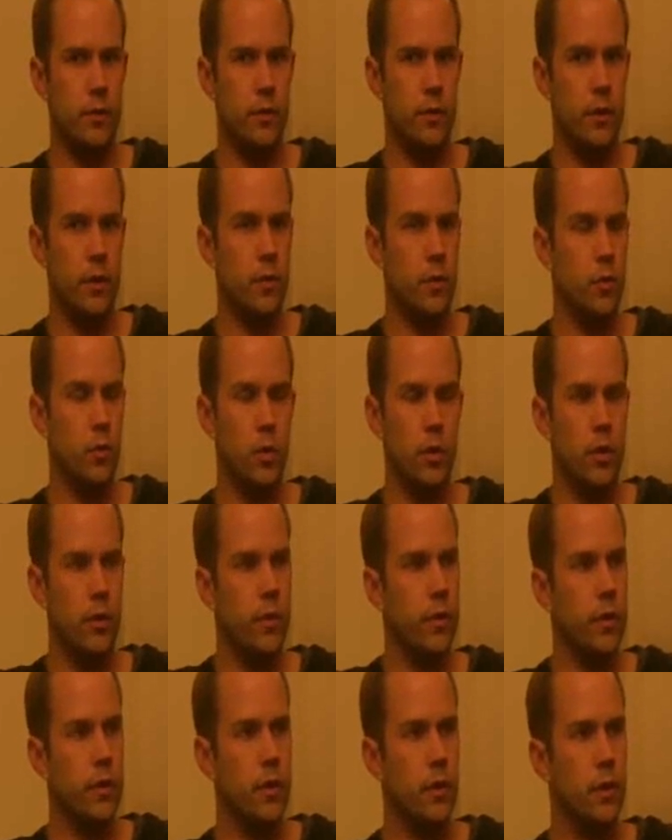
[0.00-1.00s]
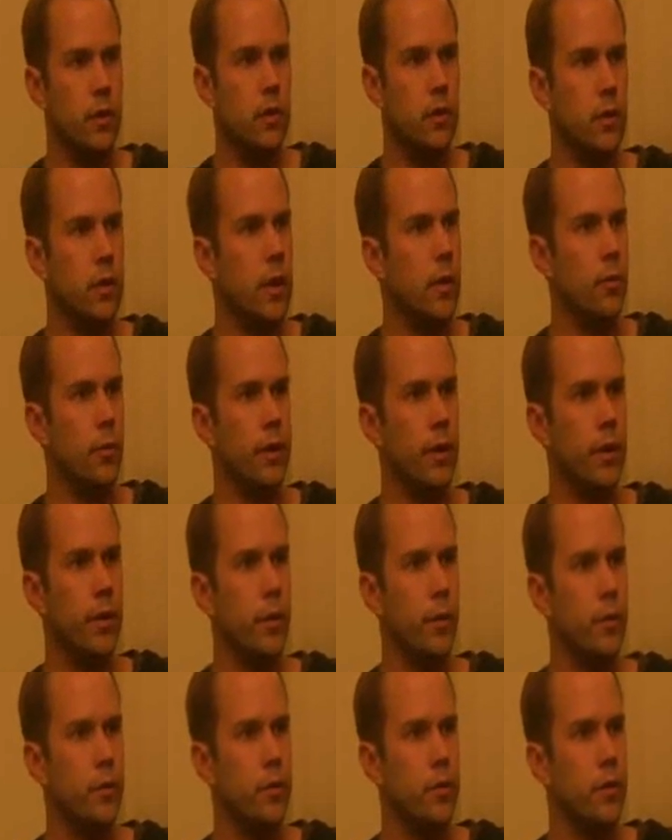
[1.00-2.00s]
and Google could then collaborate on
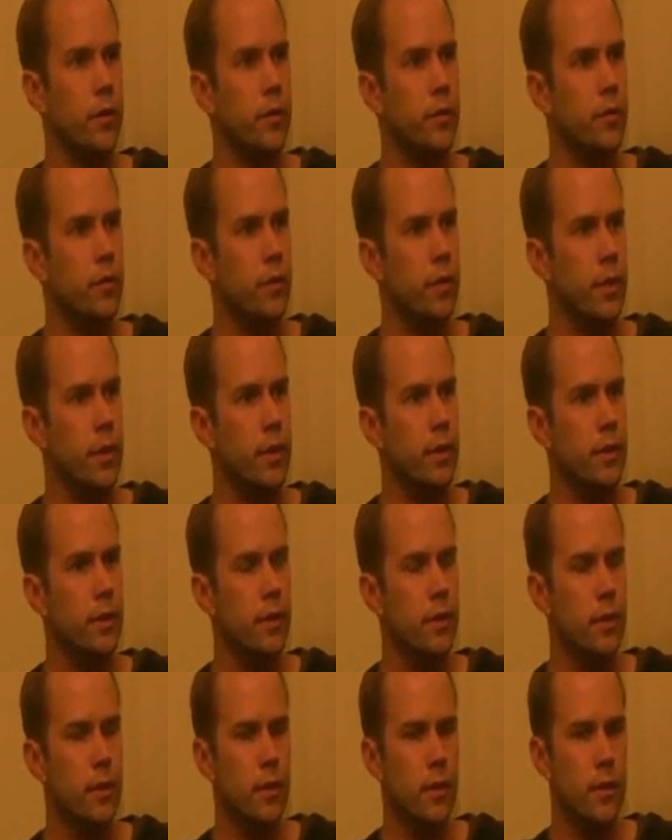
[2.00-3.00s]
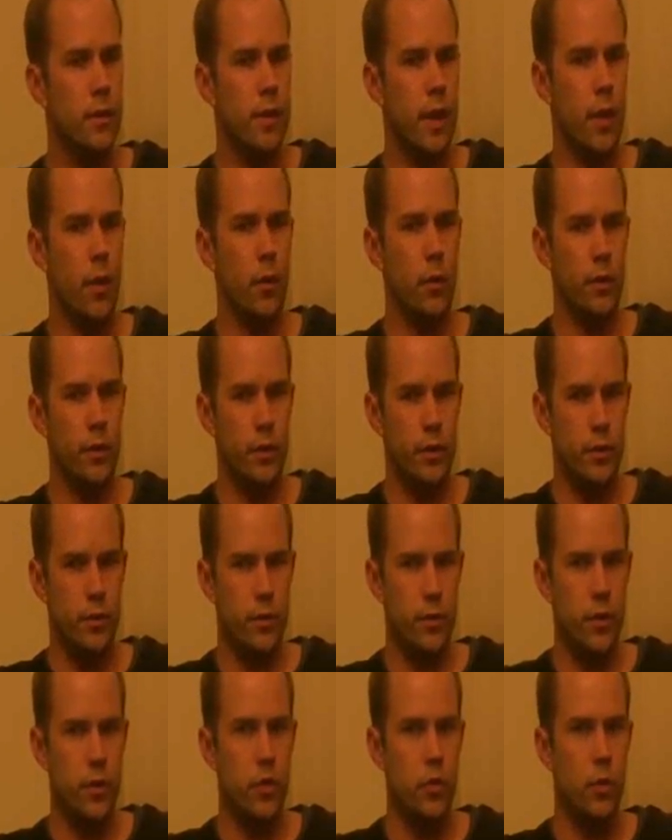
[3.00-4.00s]
those things so that not only is
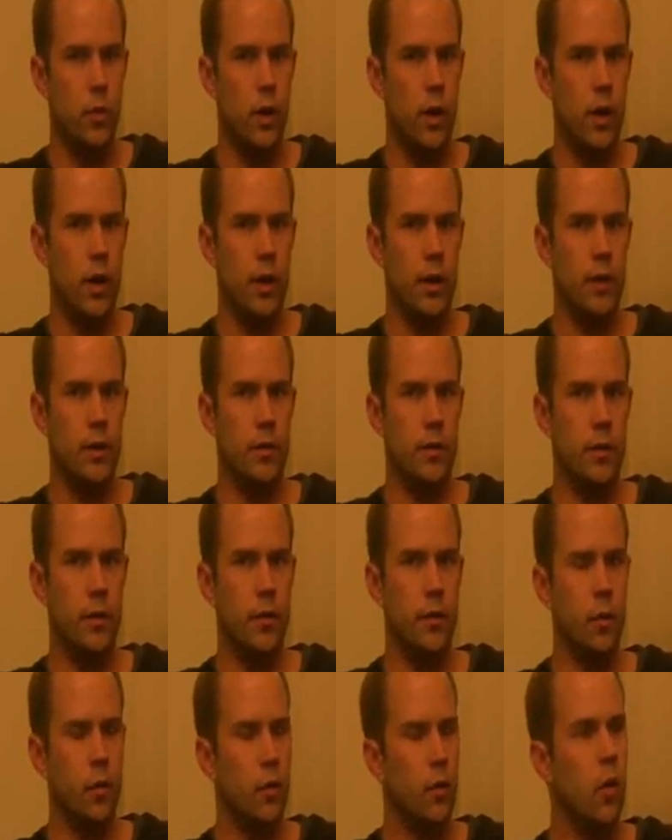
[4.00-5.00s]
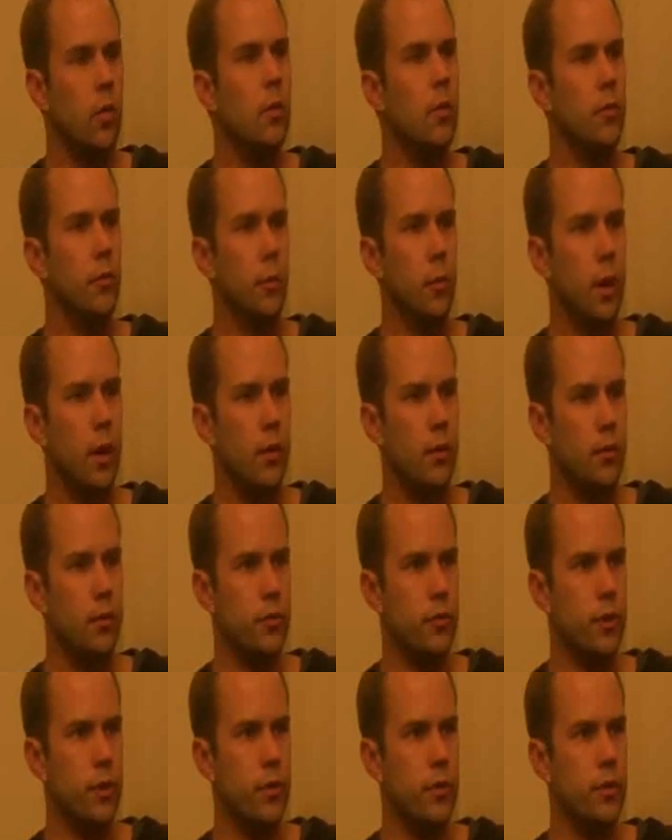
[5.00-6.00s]
the UI and the Chrome of the browser
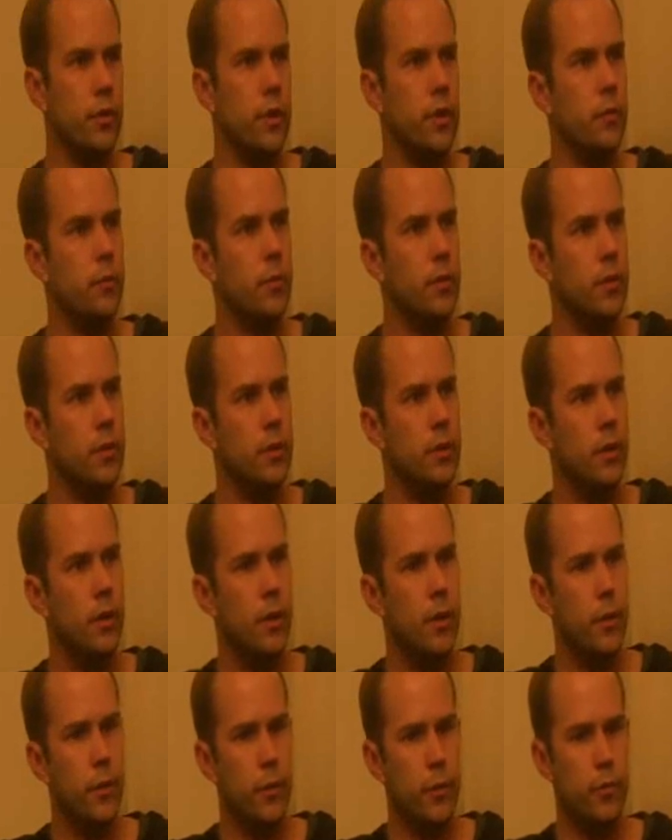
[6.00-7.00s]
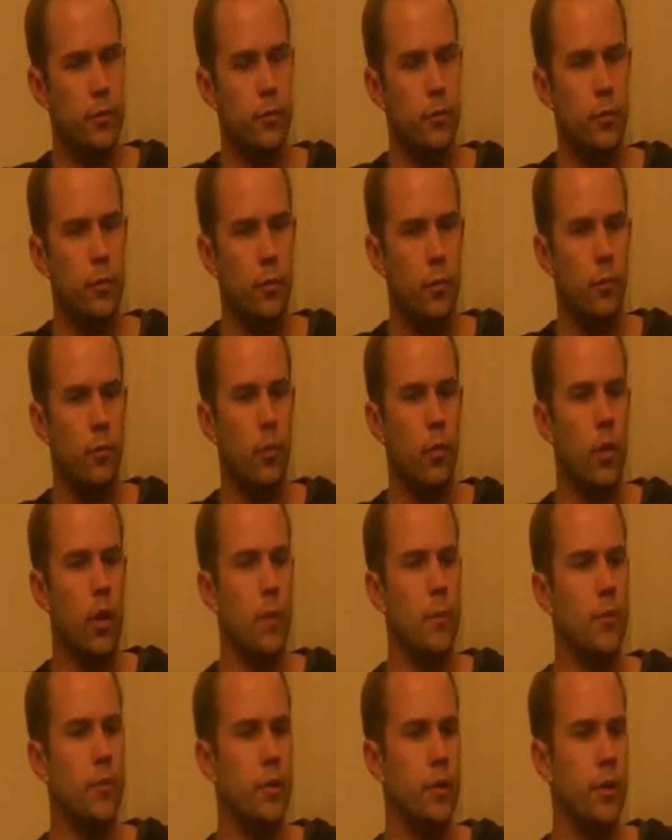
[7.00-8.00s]
translated, but there's more
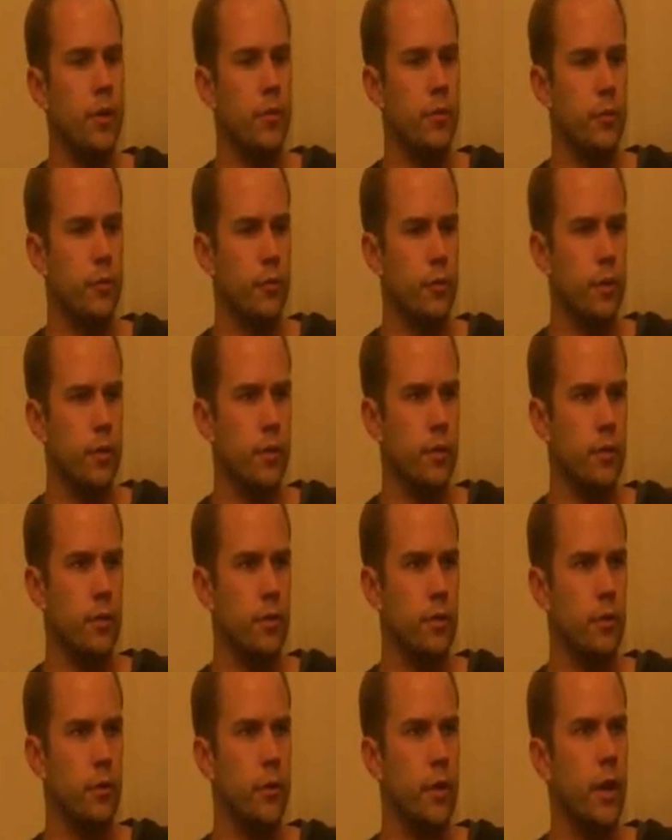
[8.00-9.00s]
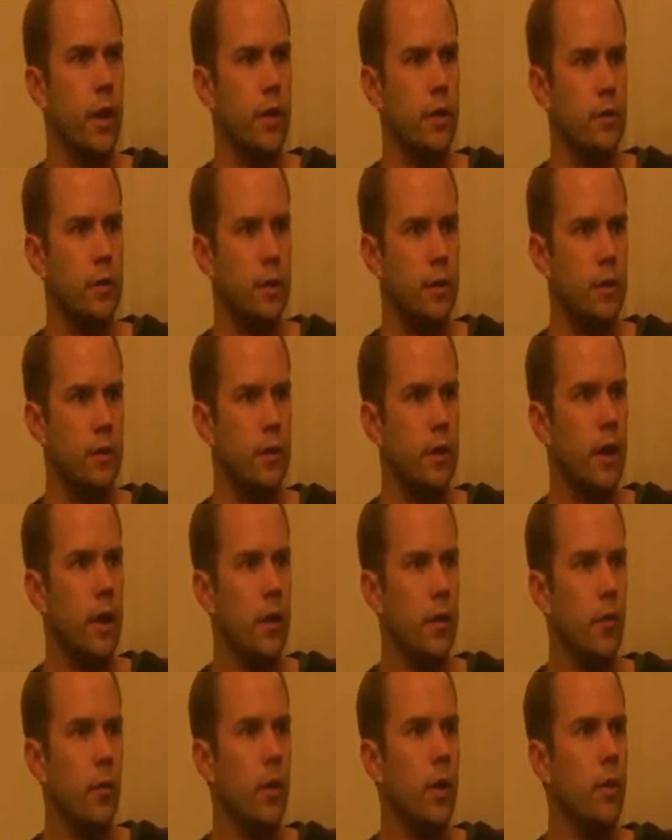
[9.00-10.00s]
opportunities for translation of content
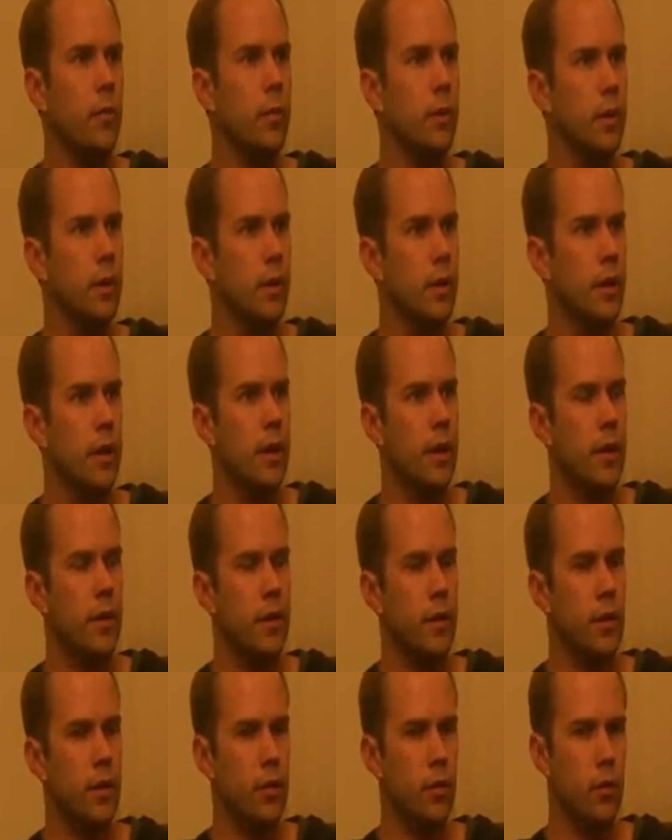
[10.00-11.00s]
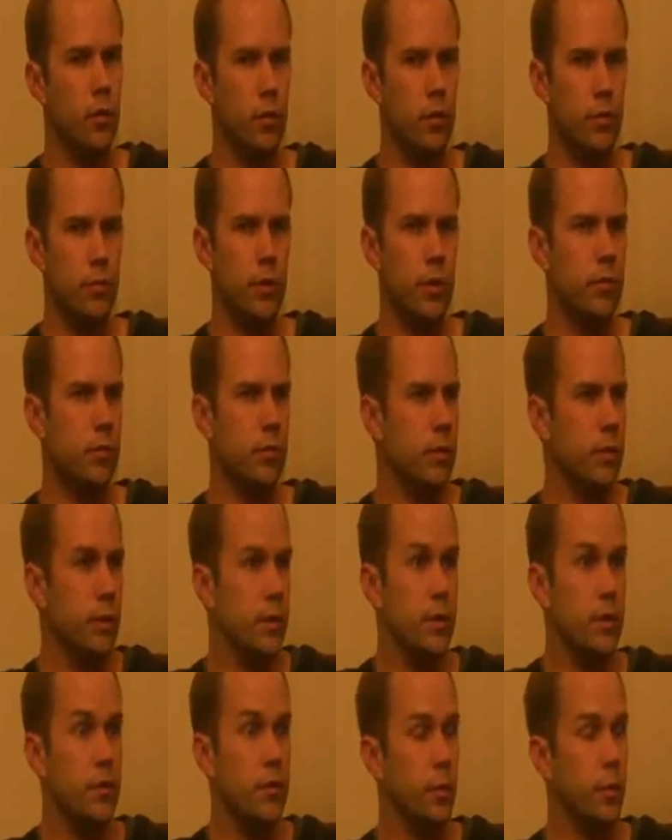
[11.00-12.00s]
on the web. I think Google is probably
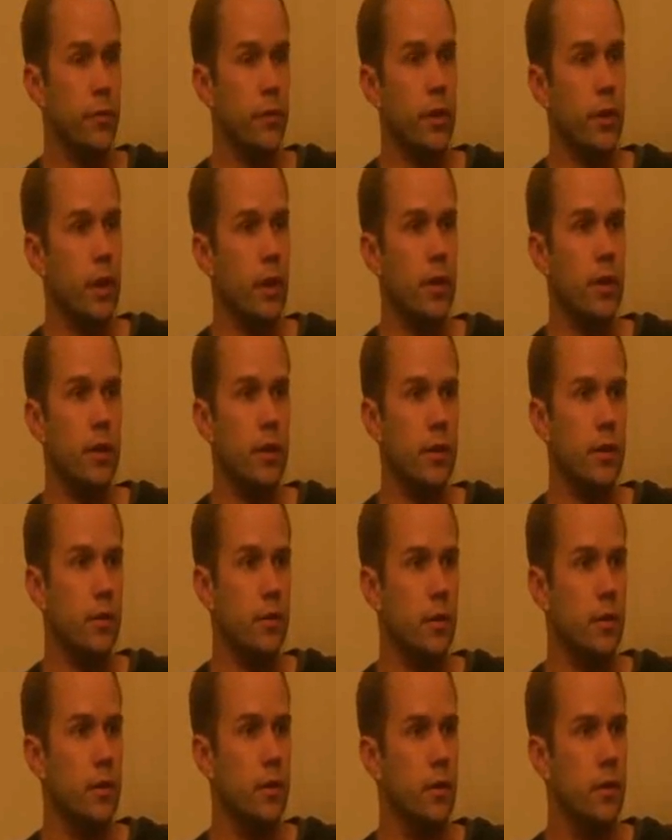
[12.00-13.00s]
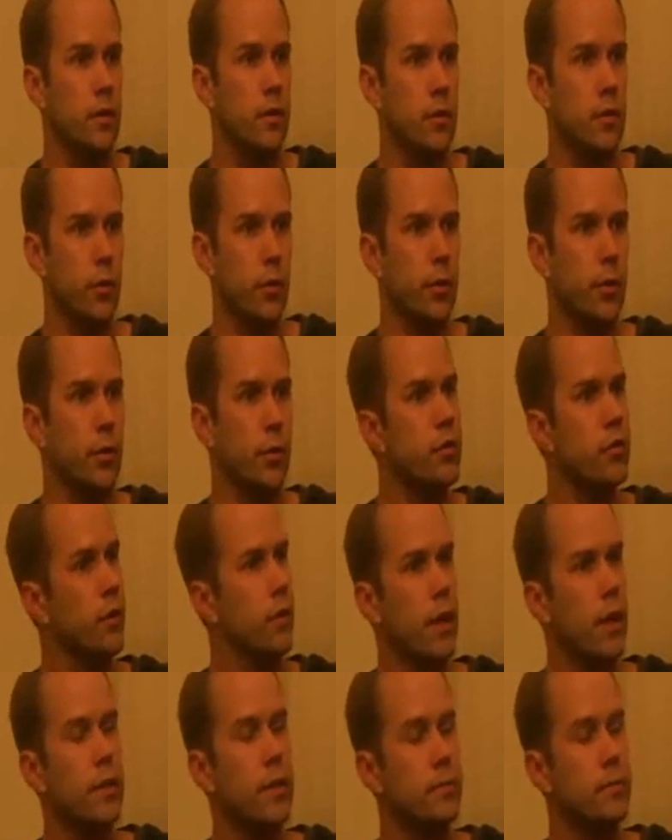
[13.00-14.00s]
a terrific candidate to really push
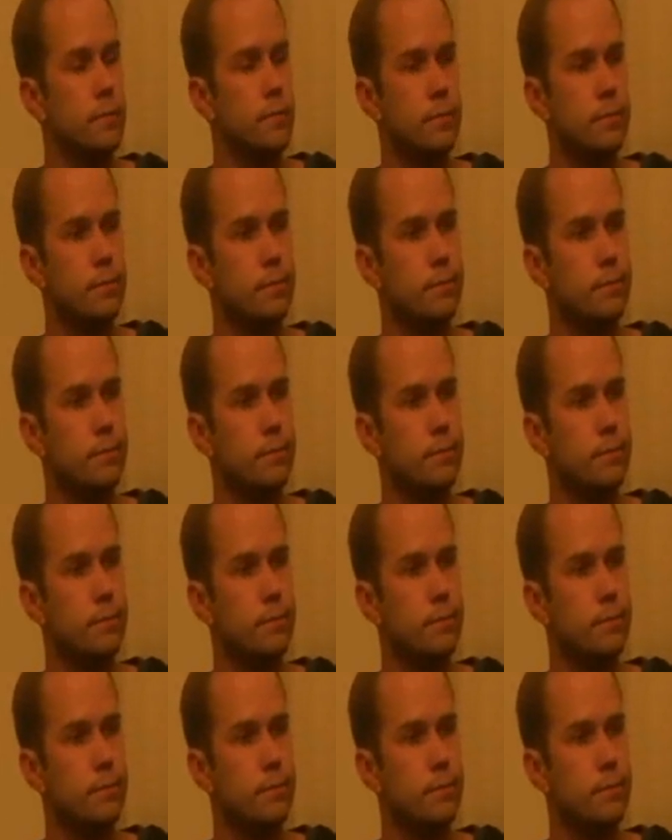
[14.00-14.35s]
that.